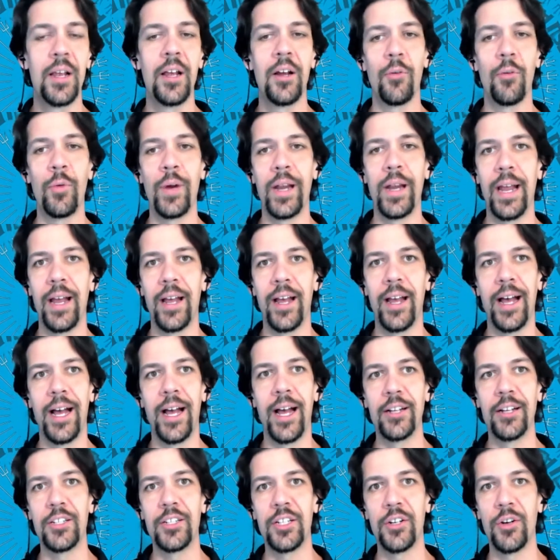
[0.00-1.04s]
We
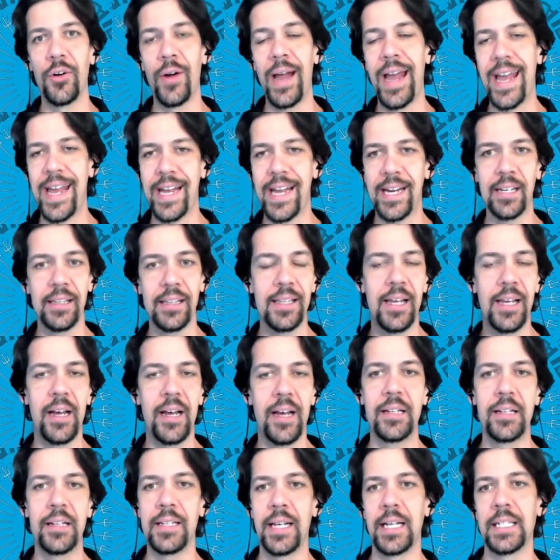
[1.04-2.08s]
do
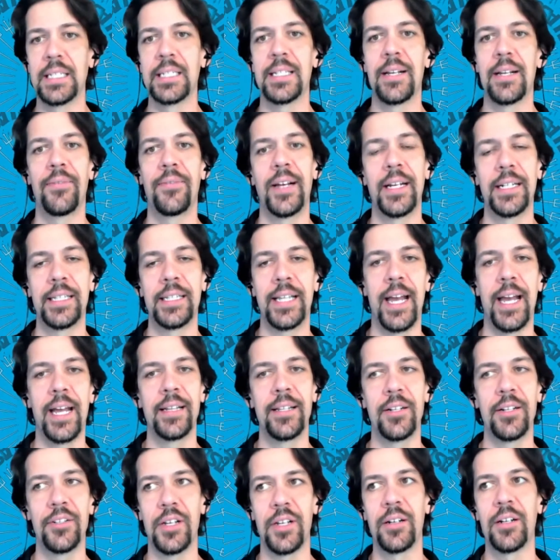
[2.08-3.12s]
hackathons and stuff like that.
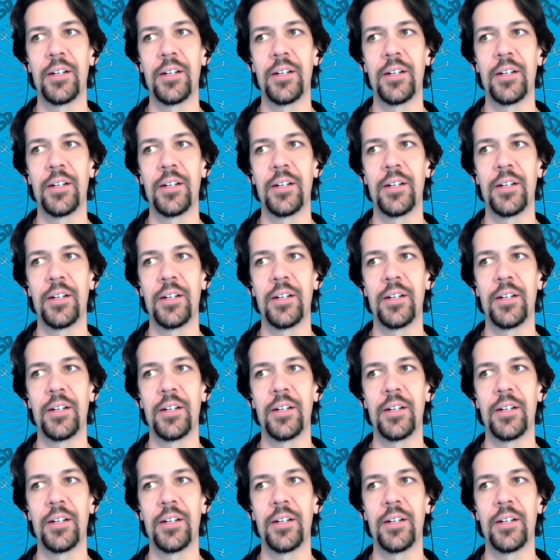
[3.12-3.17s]
There's a